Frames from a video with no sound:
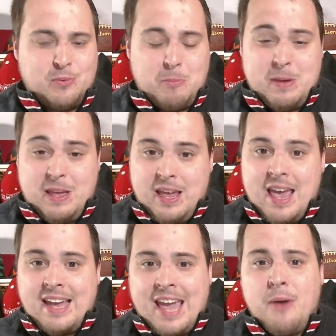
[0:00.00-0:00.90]
We'll be
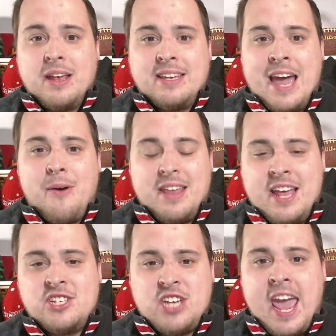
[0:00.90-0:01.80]
counting down
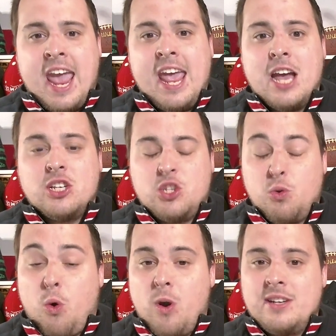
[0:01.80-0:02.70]
each day
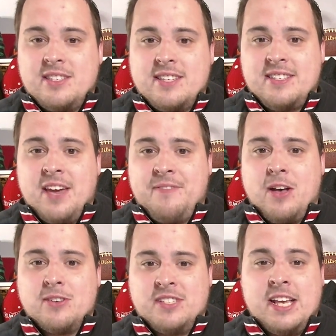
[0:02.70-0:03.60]
towards the
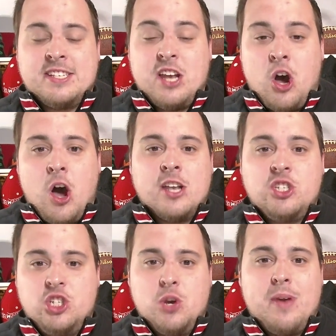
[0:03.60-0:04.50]
CFL season on
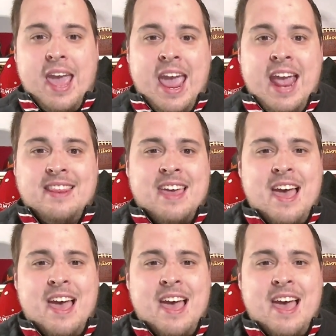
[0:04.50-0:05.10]
June 8th.